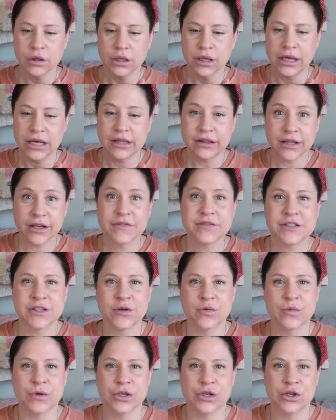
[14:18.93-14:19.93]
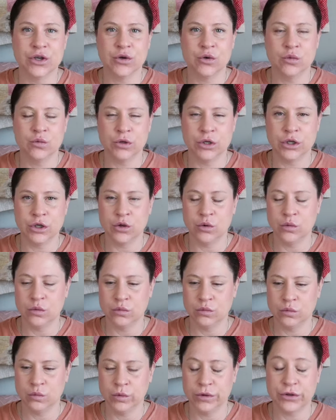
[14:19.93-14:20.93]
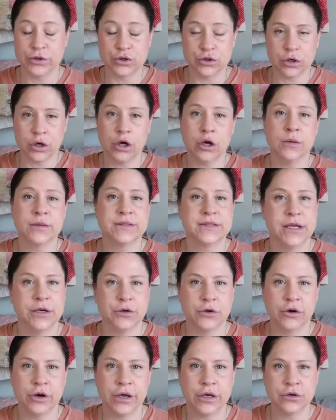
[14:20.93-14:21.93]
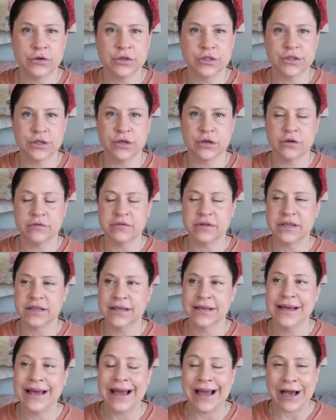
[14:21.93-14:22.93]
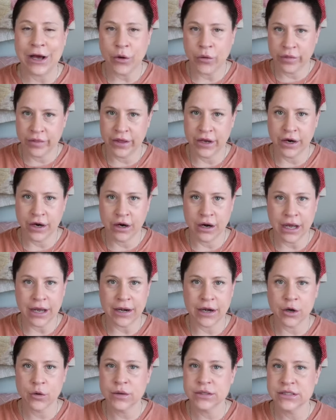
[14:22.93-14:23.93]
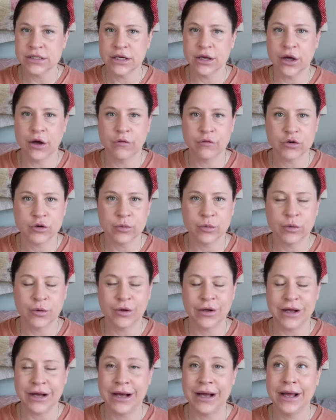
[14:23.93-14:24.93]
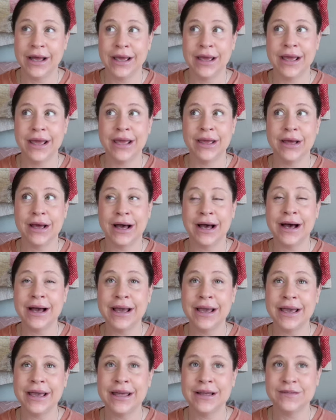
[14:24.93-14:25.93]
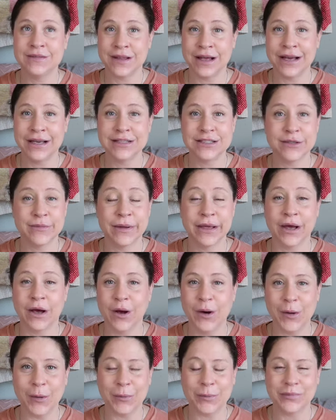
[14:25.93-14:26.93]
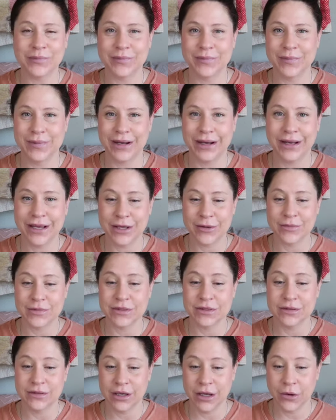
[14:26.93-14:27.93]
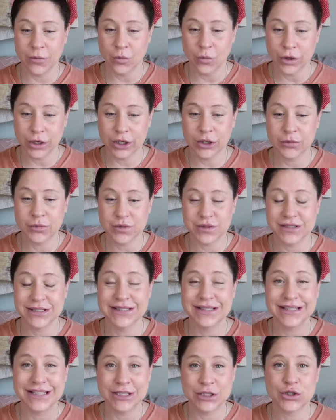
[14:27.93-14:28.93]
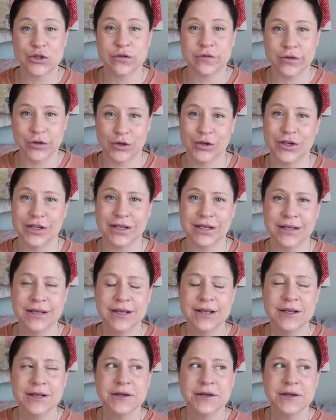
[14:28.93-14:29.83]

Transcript: He loves it when you when you withdraw and segregate yourself. Get out there. I know it's uncomfortable. I I like to be at home. I am I am one hundred percent introverted.